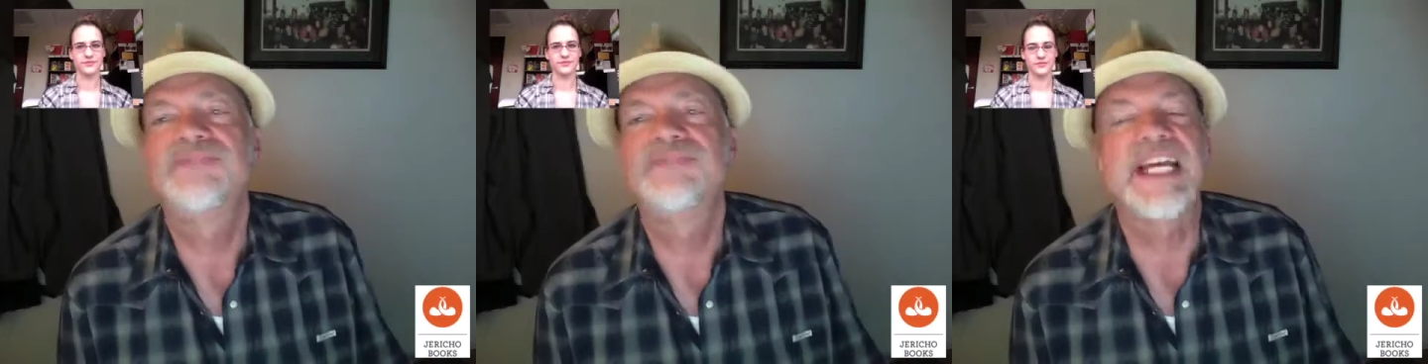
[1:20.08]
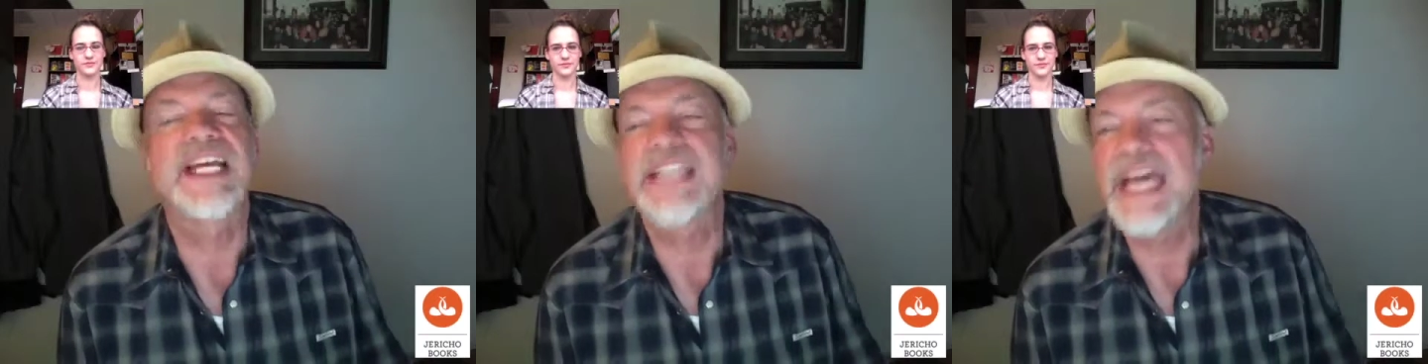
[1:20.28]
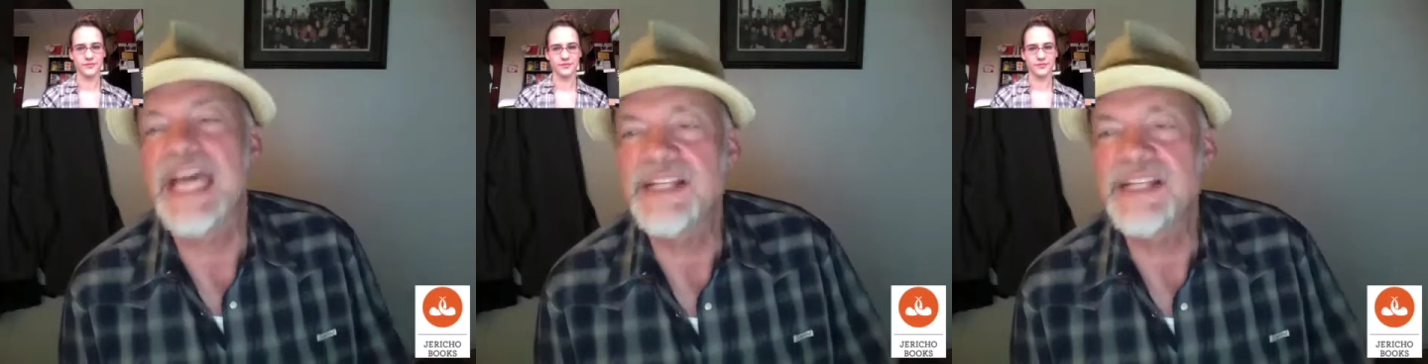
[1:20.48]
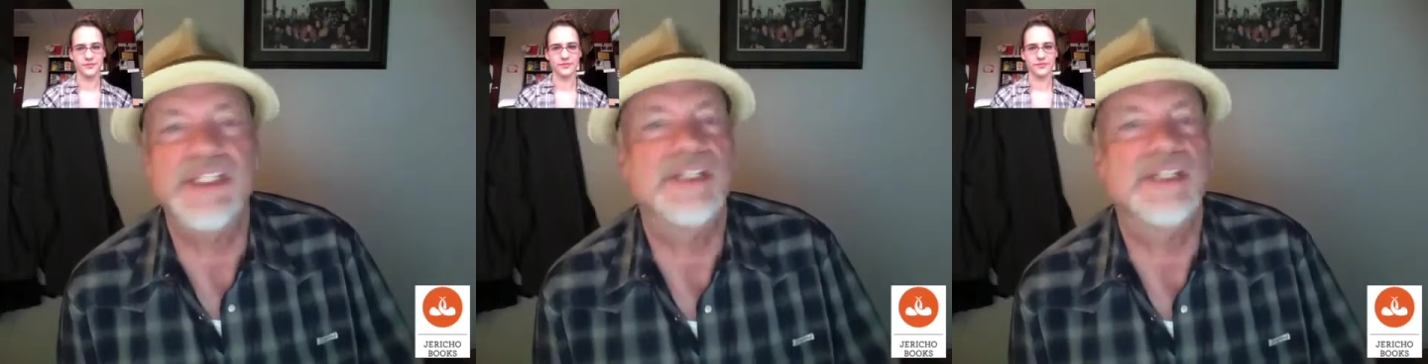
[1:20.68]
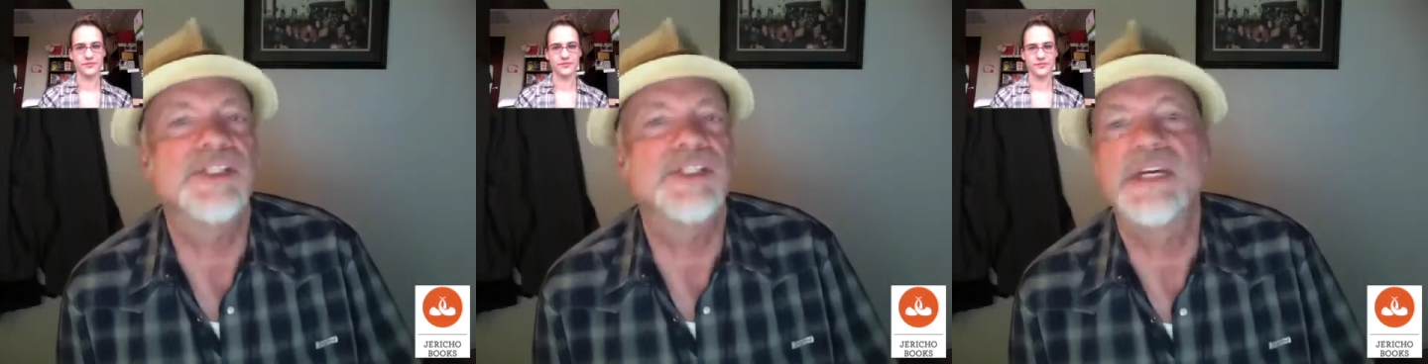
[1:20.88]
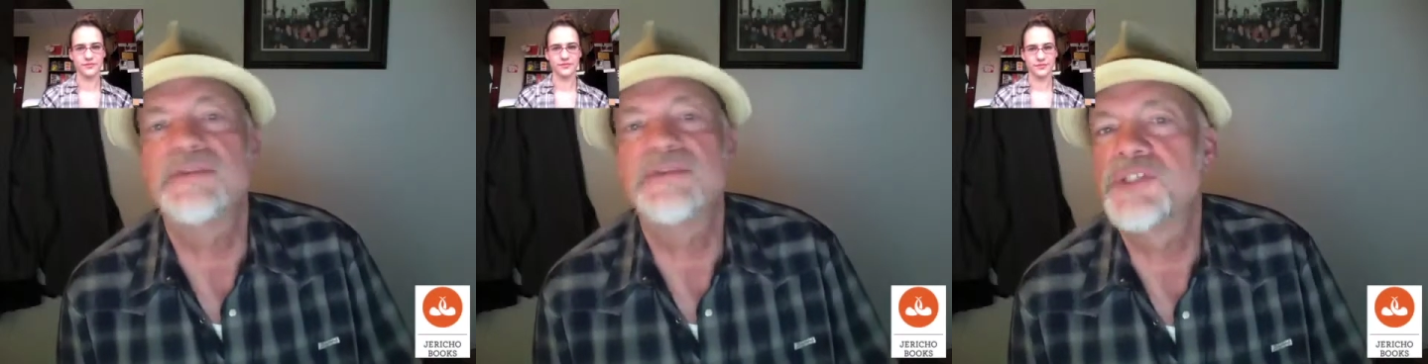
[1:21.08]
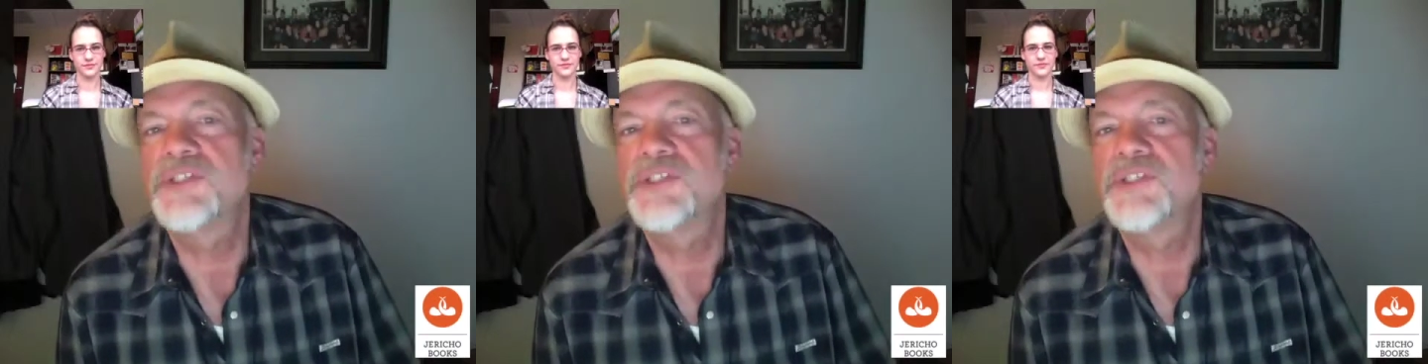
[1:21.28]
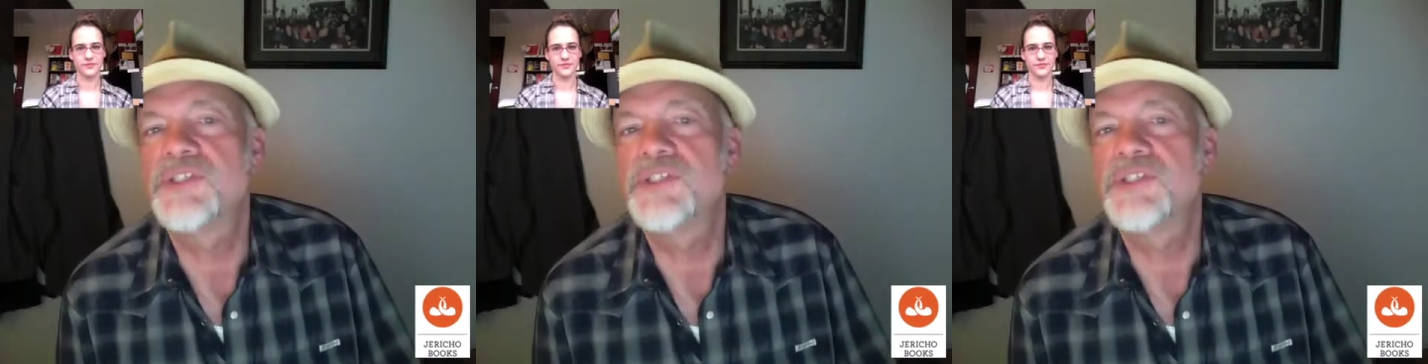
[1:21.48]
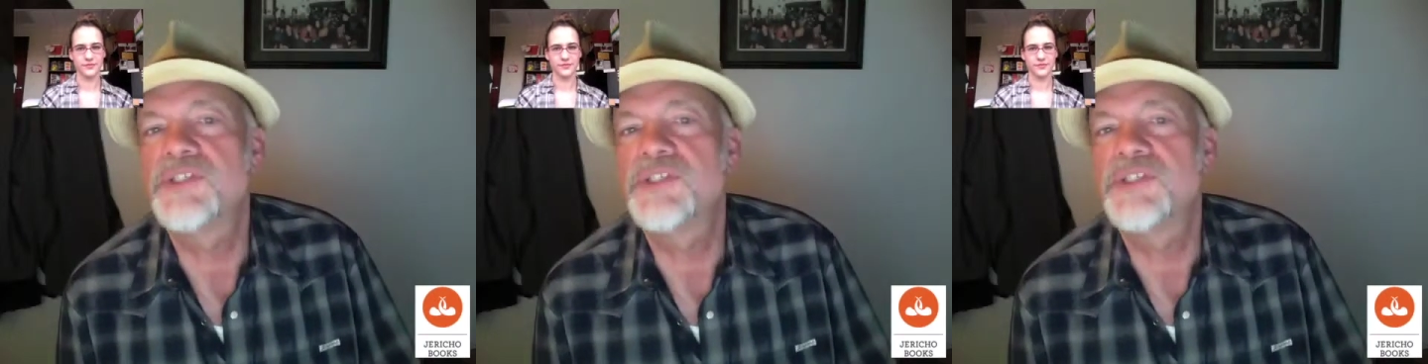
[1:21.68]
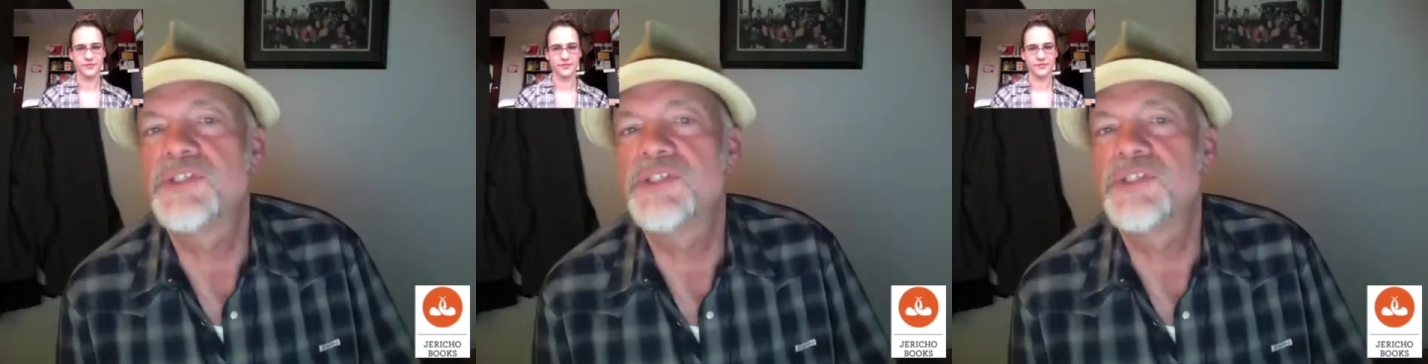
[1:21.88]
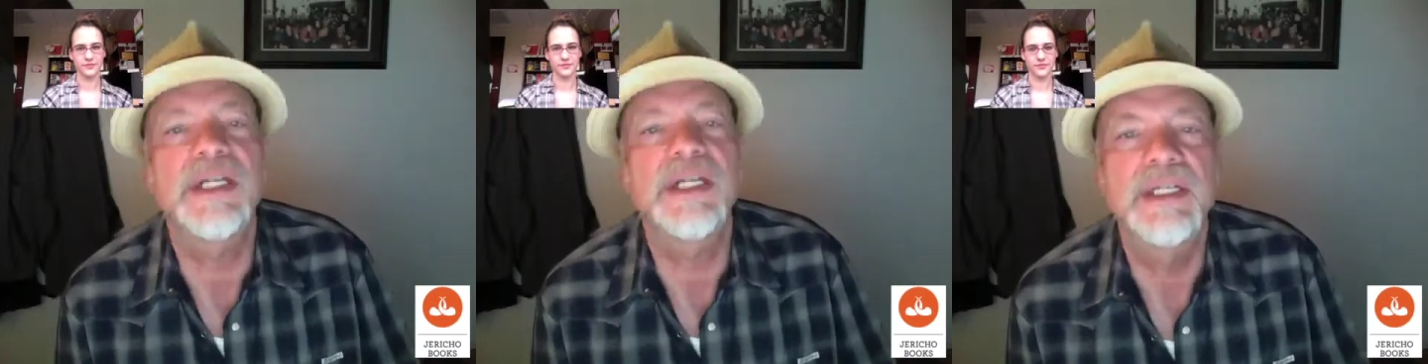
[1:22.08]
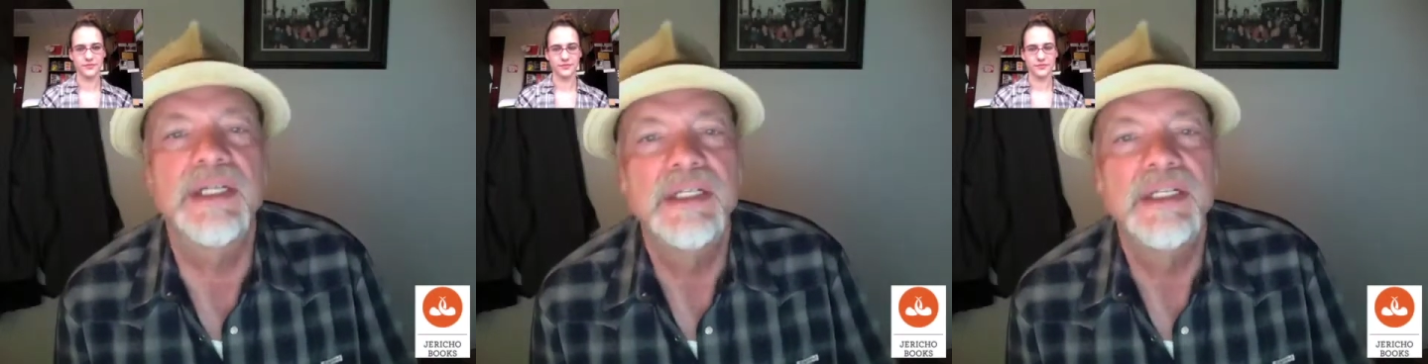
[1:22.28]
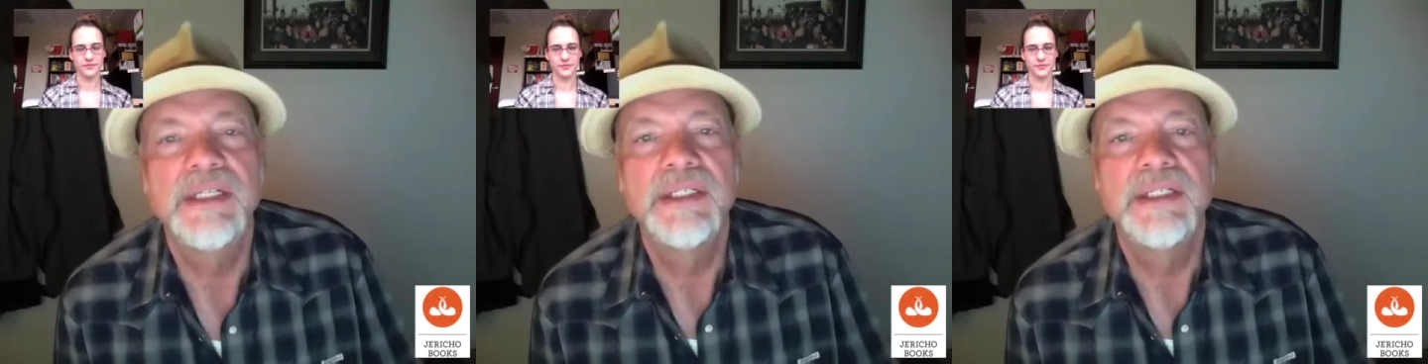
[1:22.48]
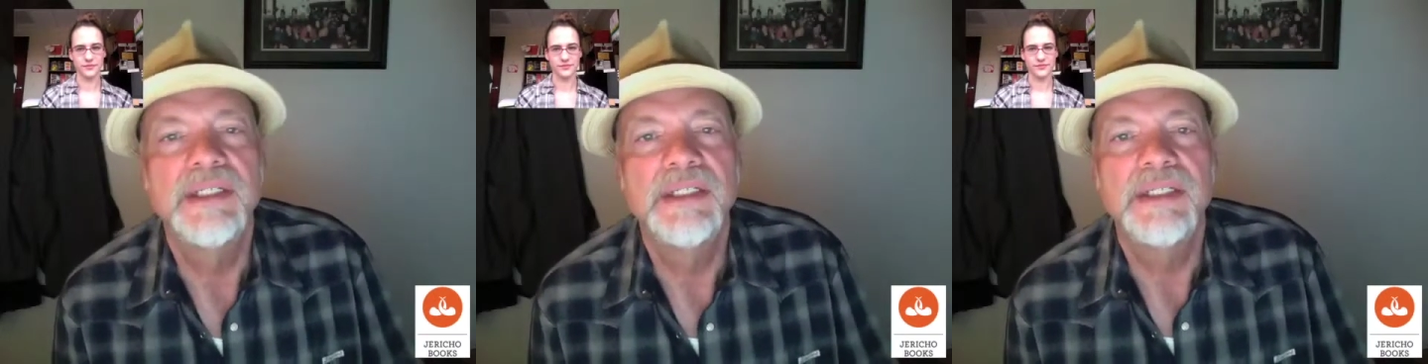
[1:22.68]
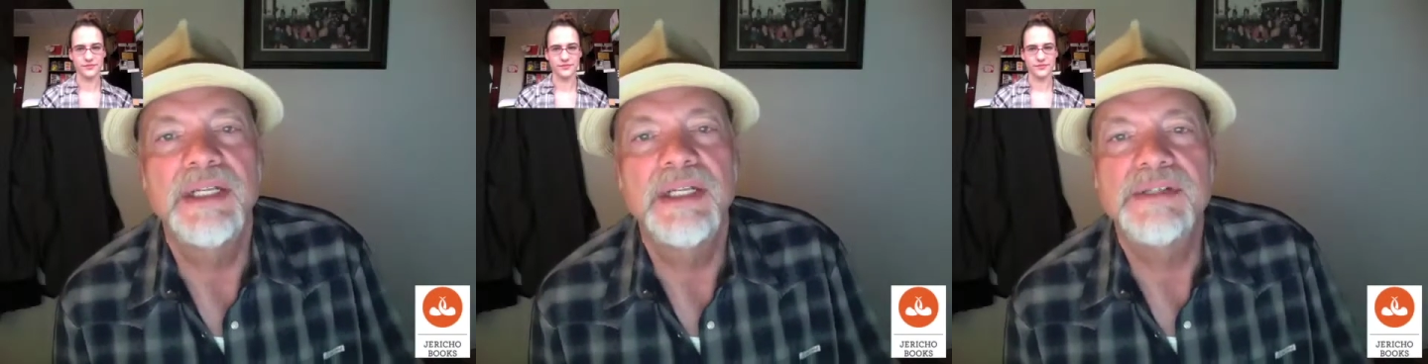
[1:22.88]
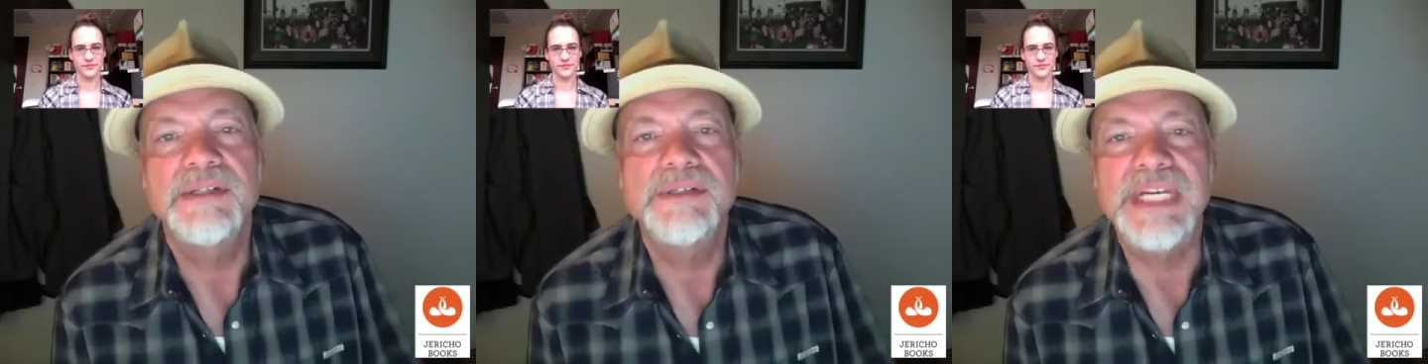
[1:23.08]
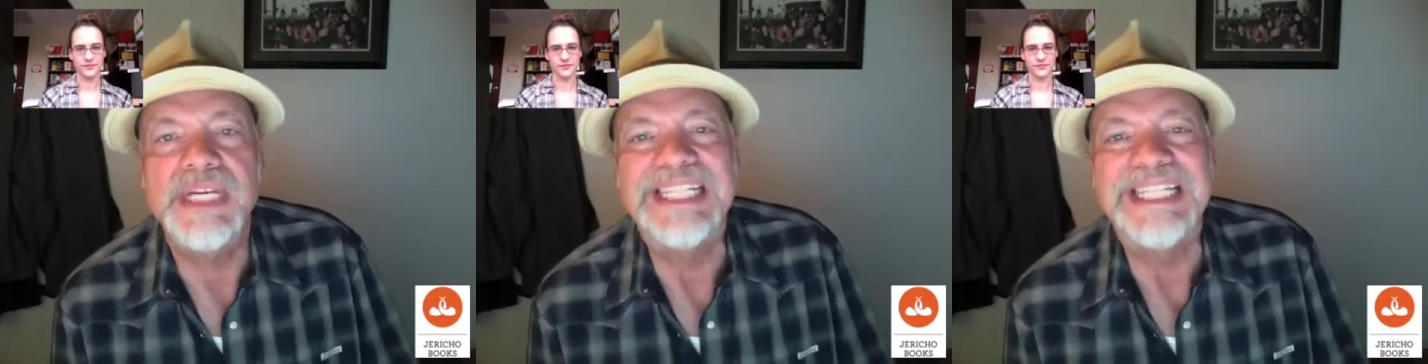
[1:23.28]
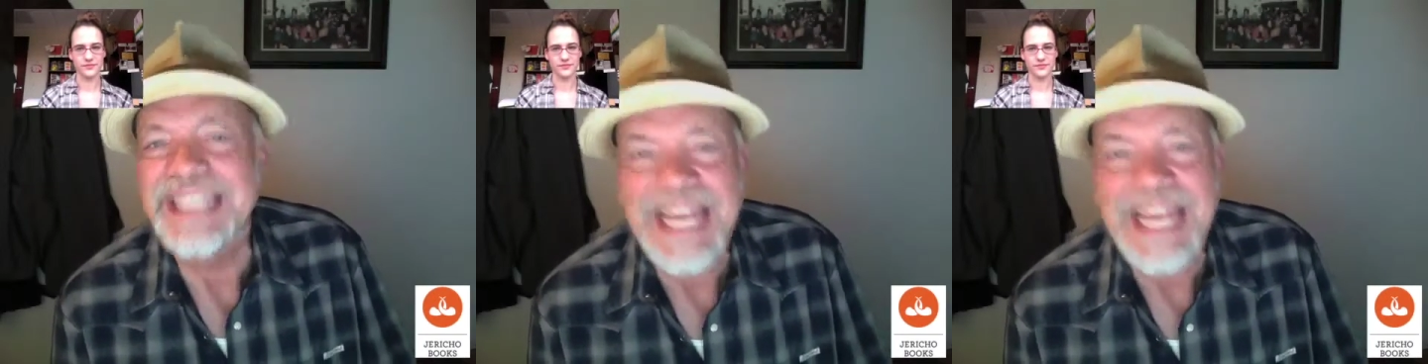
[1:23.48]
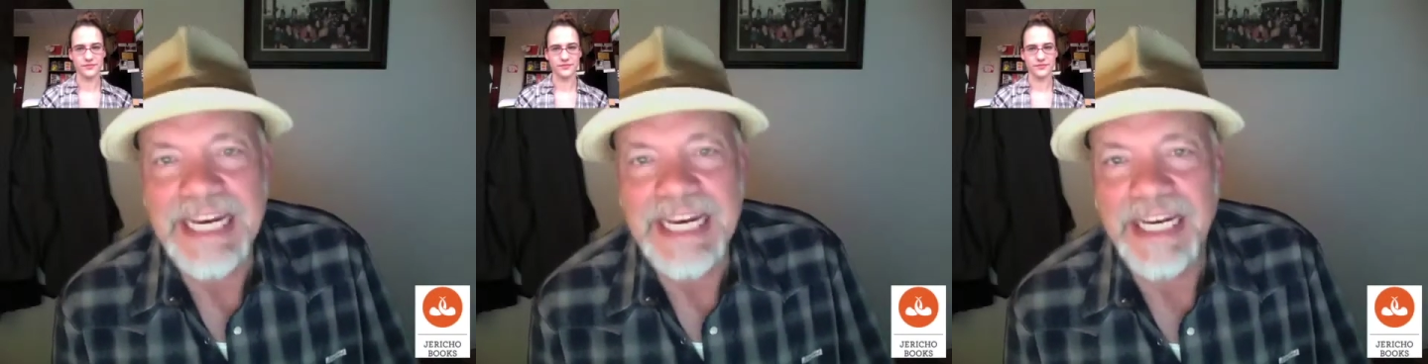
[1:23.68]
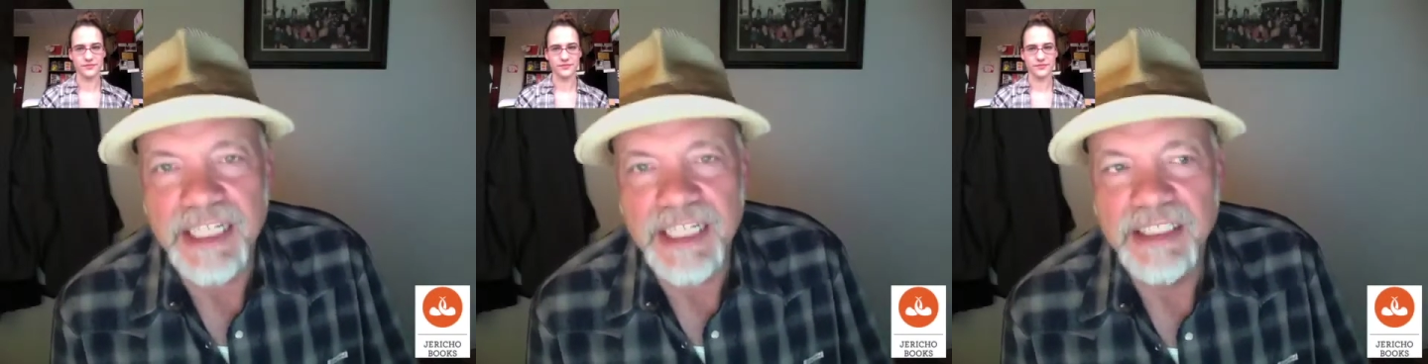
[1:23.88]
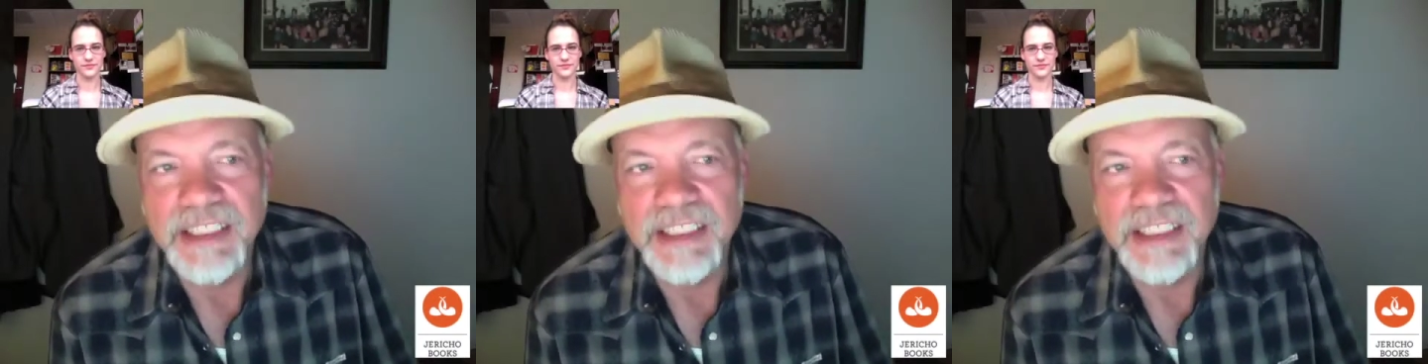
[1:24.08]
fantastic stiff drink that's elating.